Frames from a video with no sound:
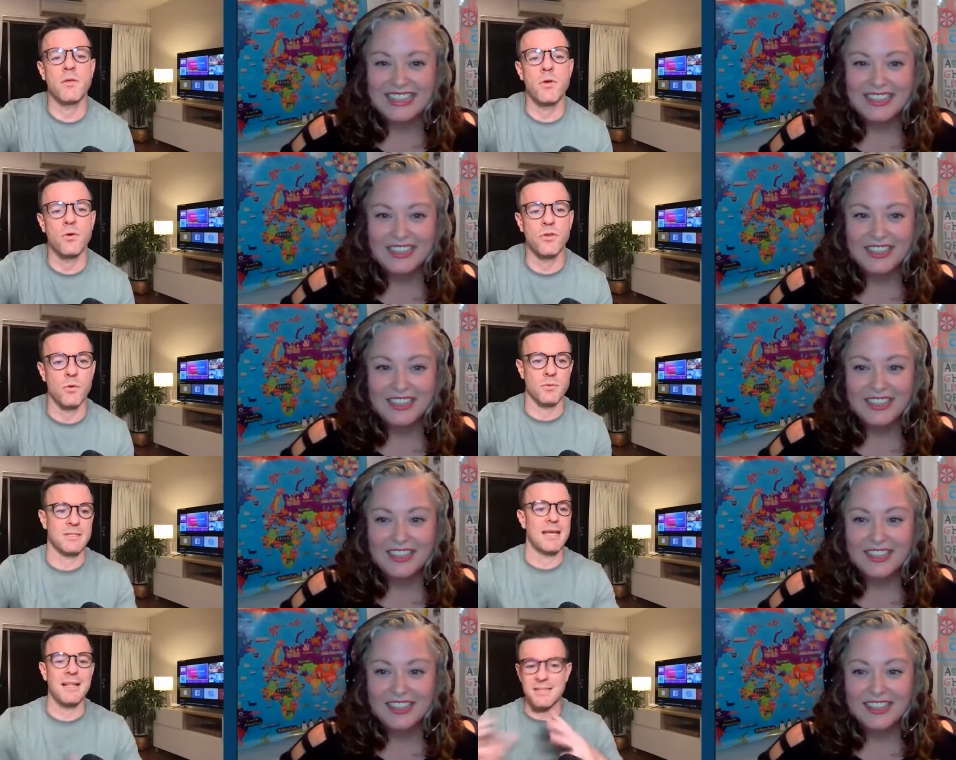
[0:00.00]
Speaker 1: you, so
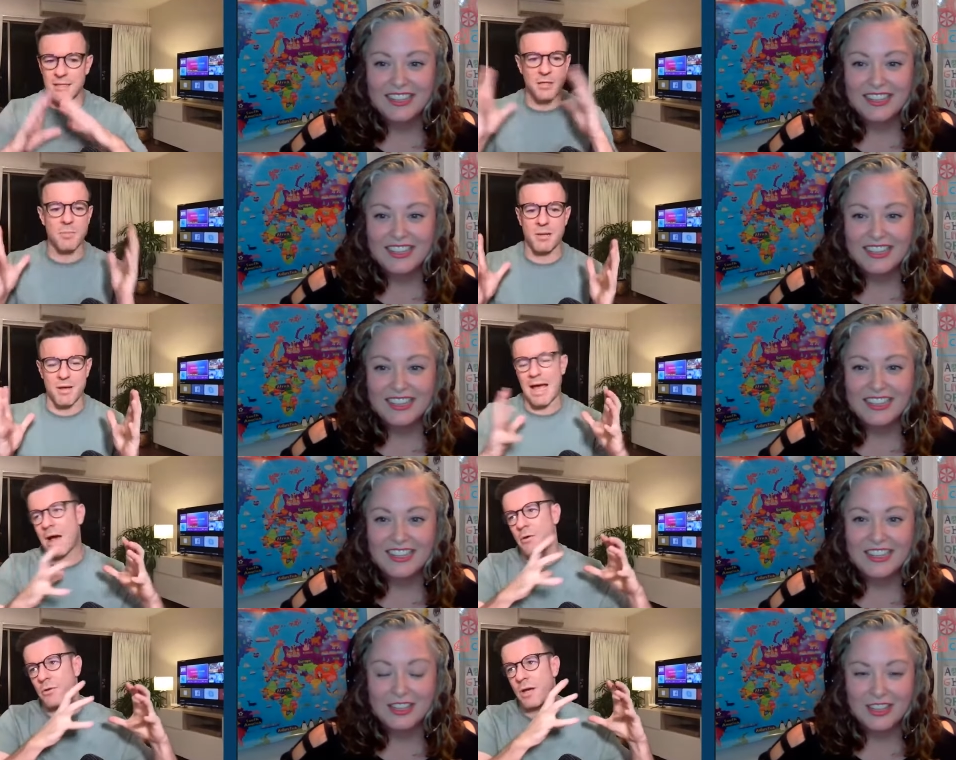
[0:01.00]
tell us a little bit about
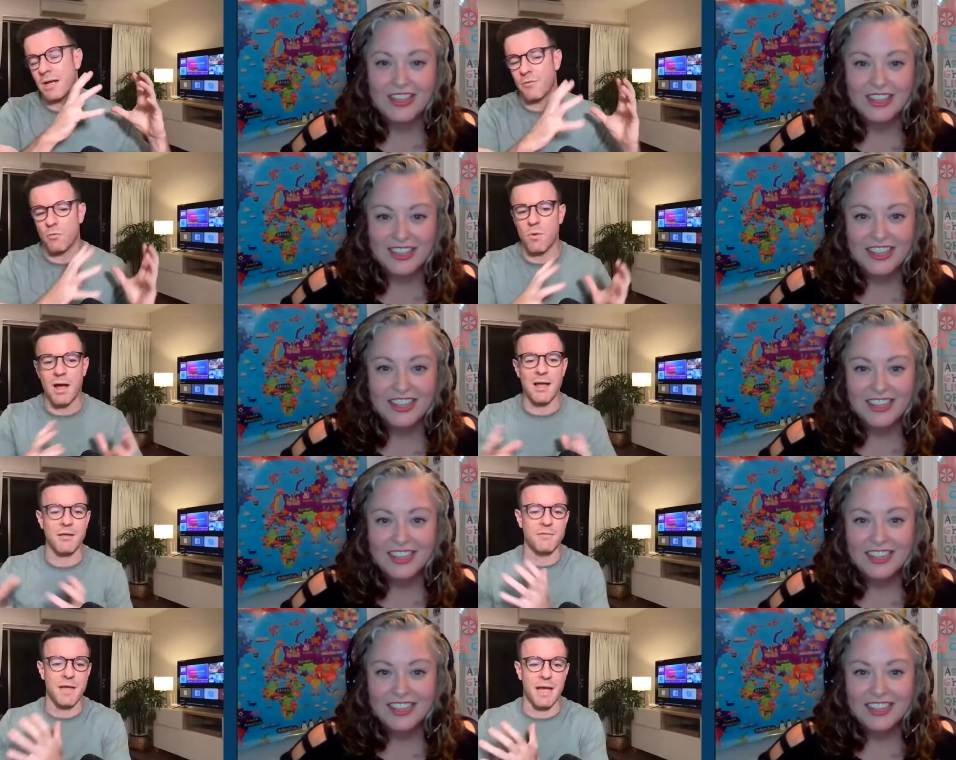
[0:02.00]
how you kind of
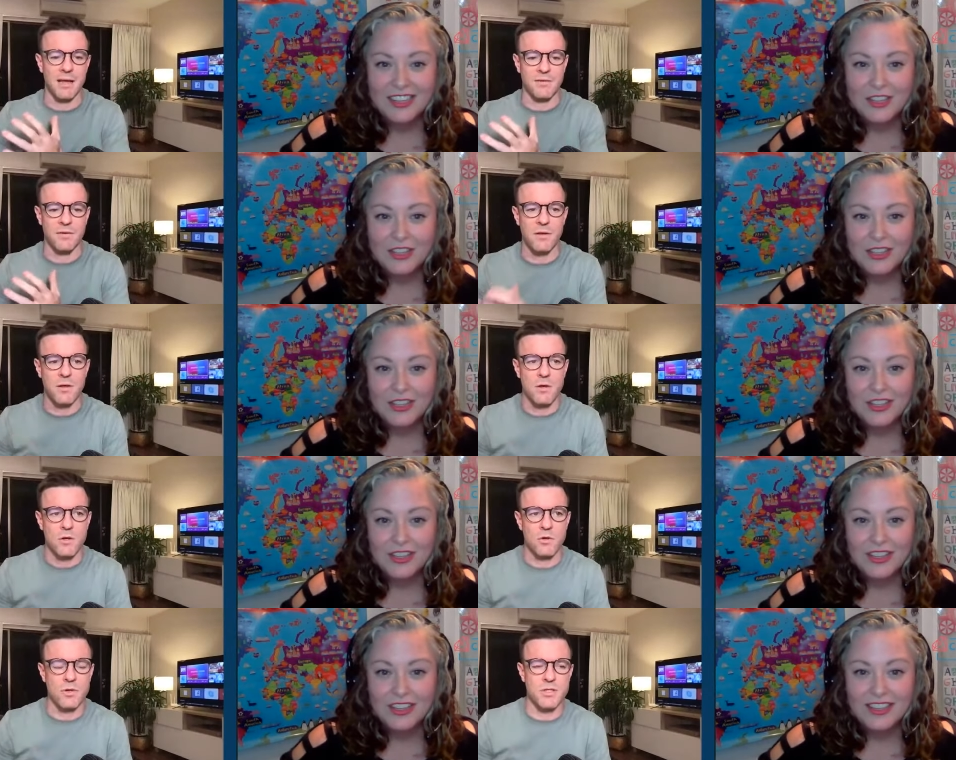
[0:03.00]
arrived at
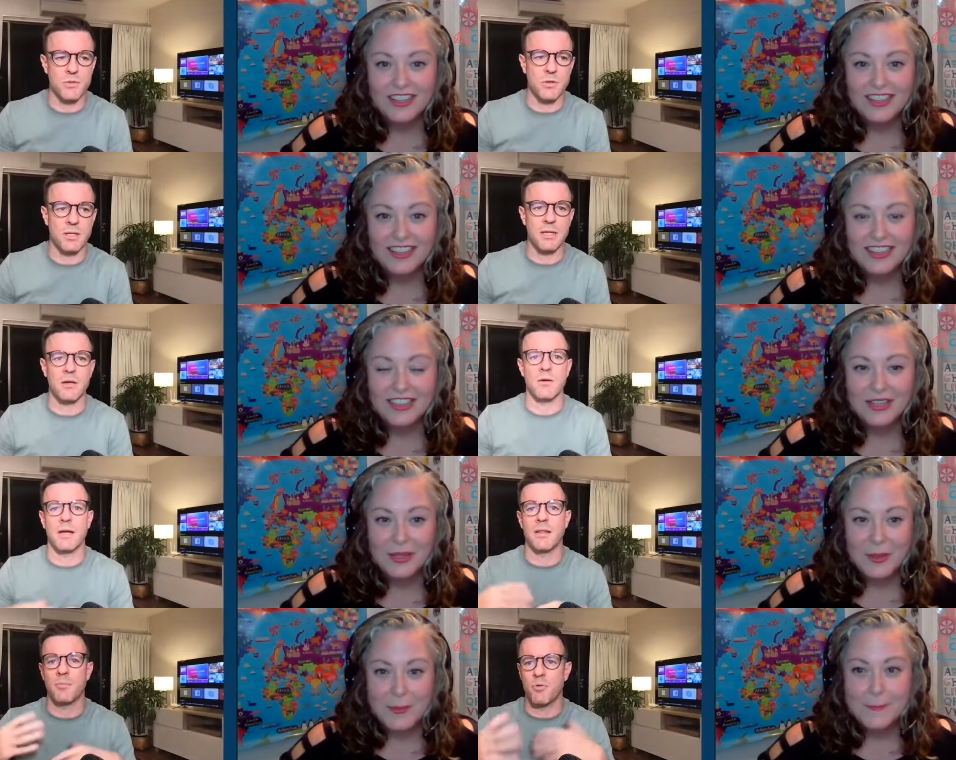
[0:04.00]
crystal clear
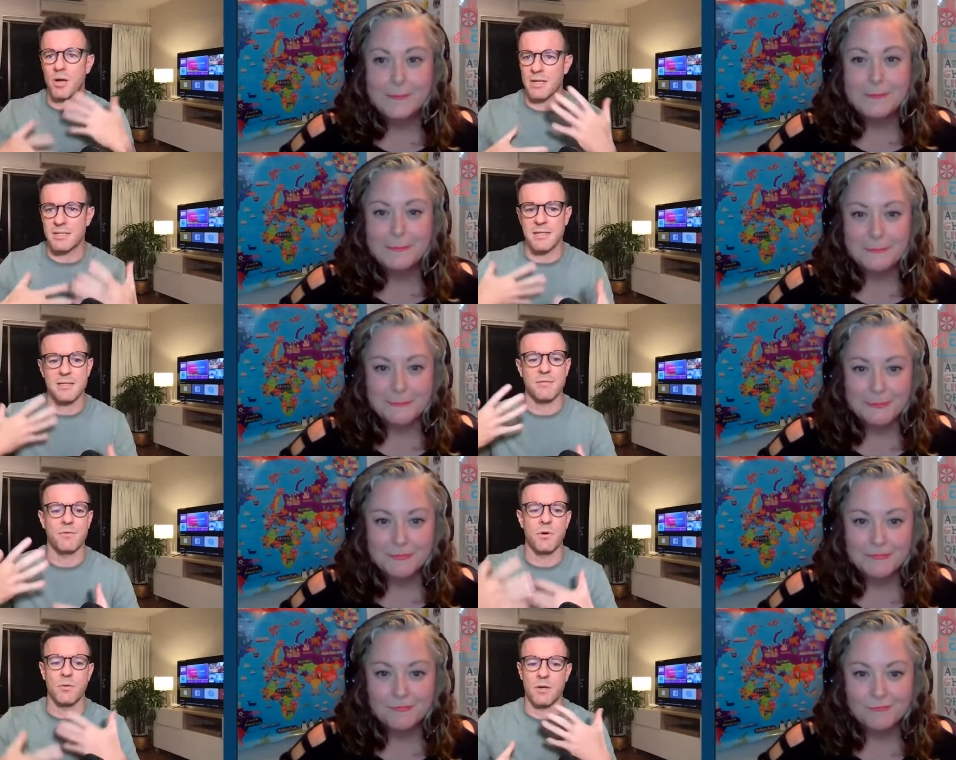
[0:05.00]
and the process of
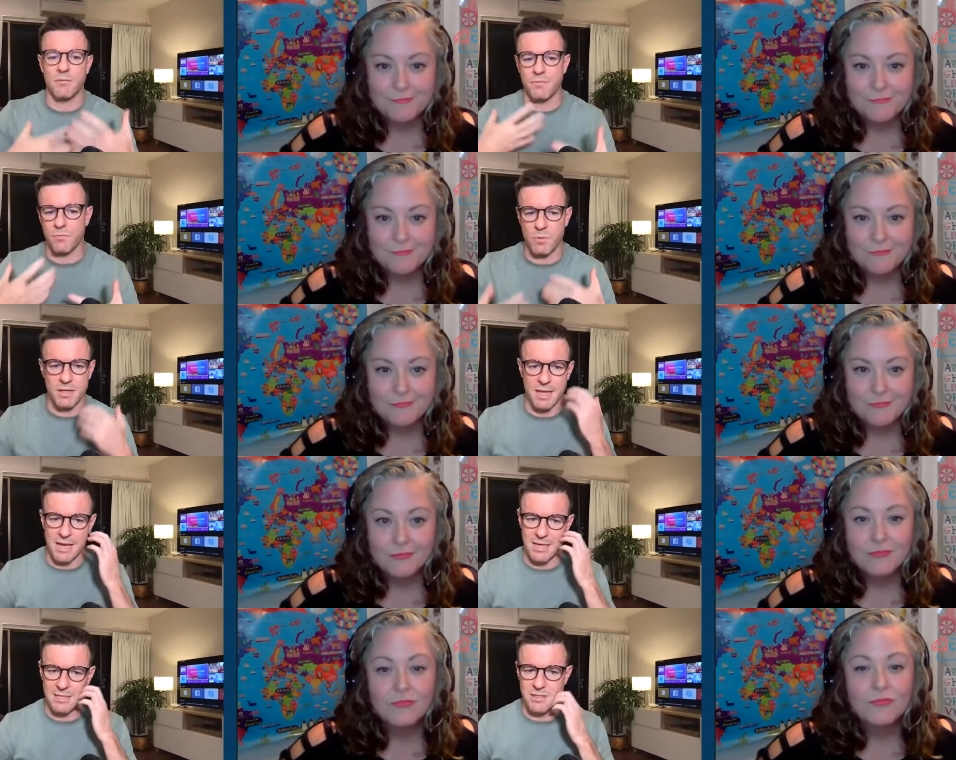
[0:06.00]
go of what that
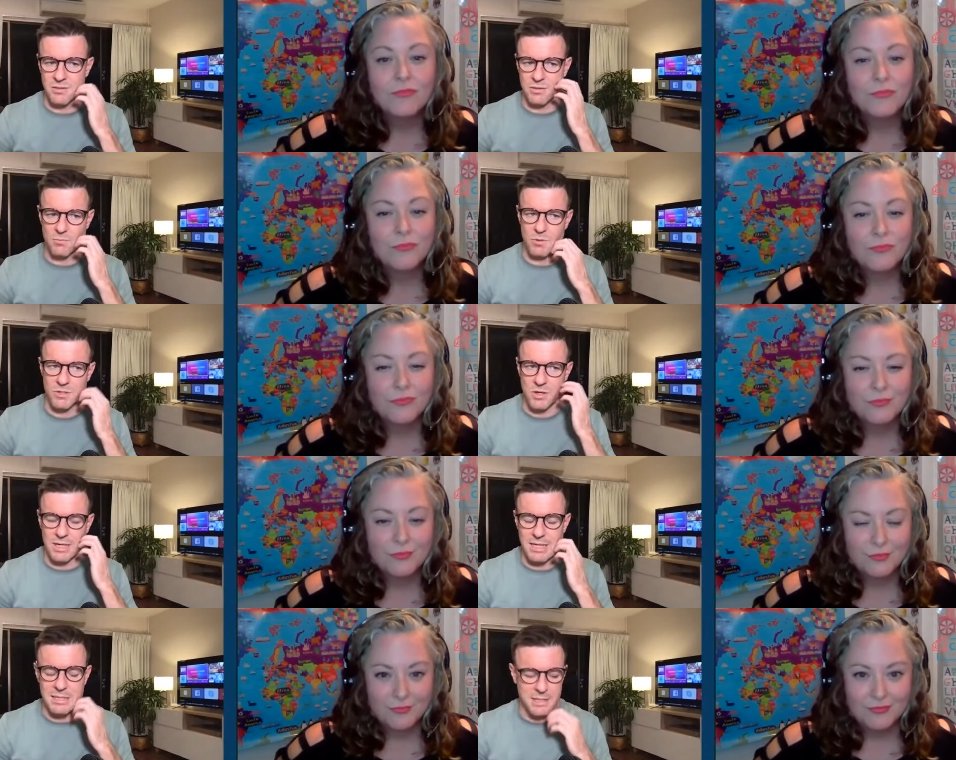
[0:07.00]
has what's gone
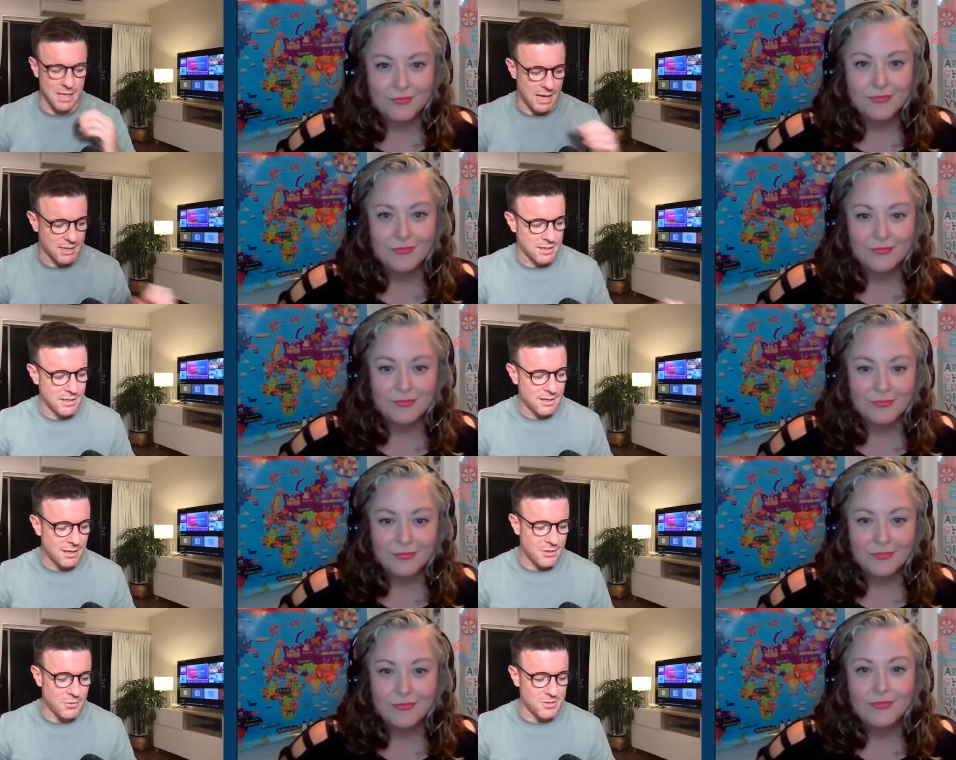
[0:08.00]
into that
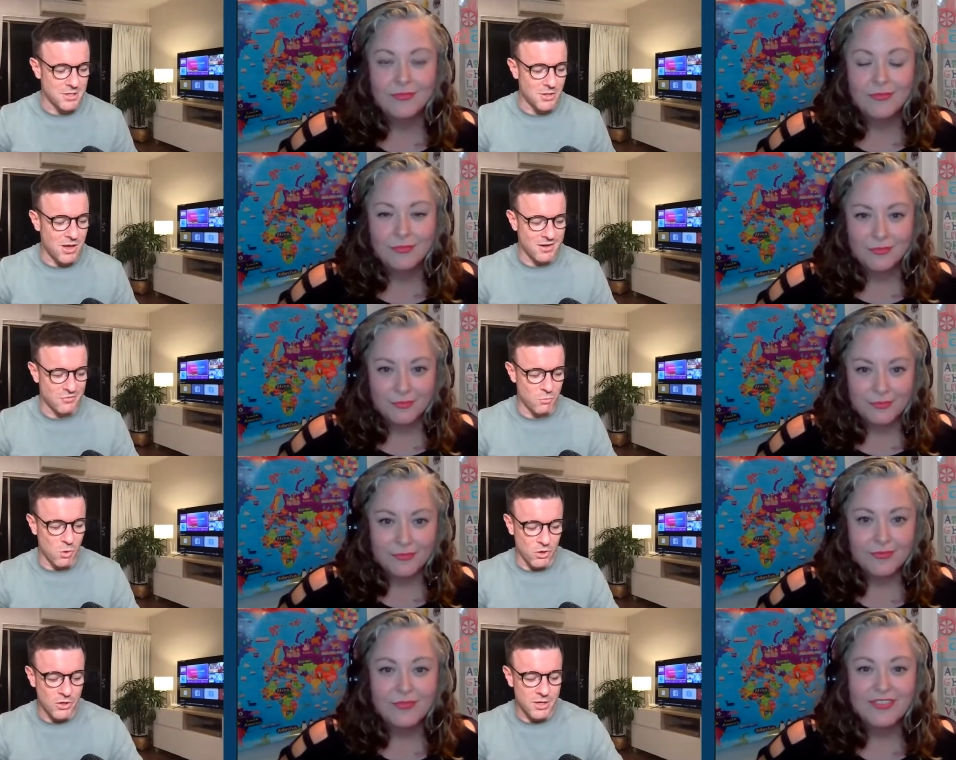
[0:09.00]
I know it's a lot of
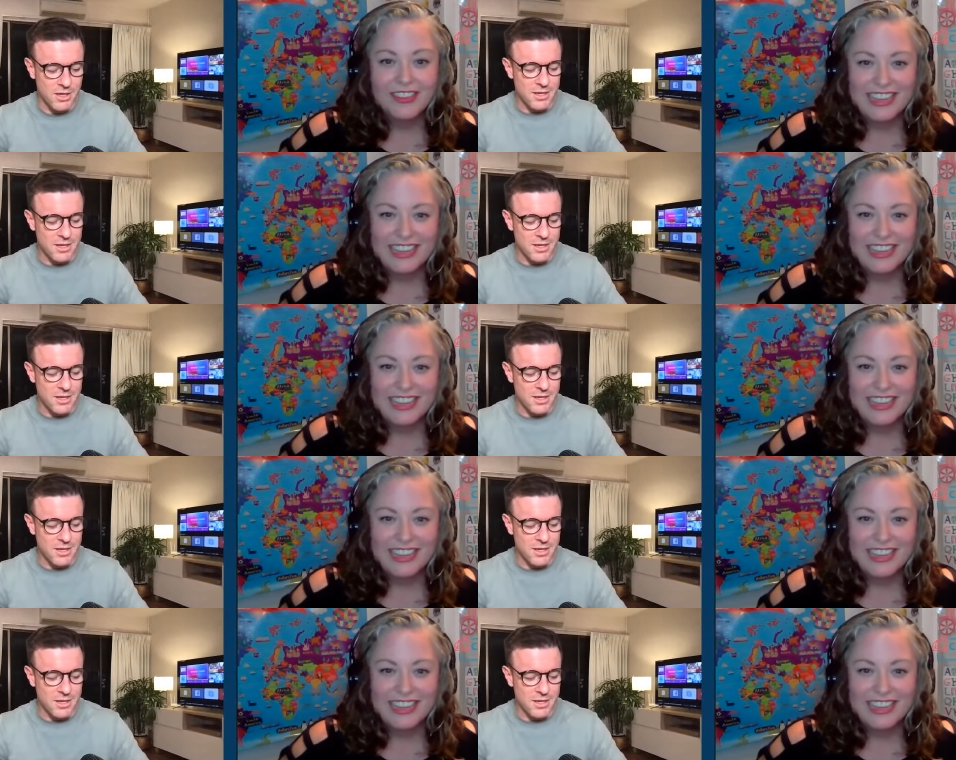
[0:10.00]
work.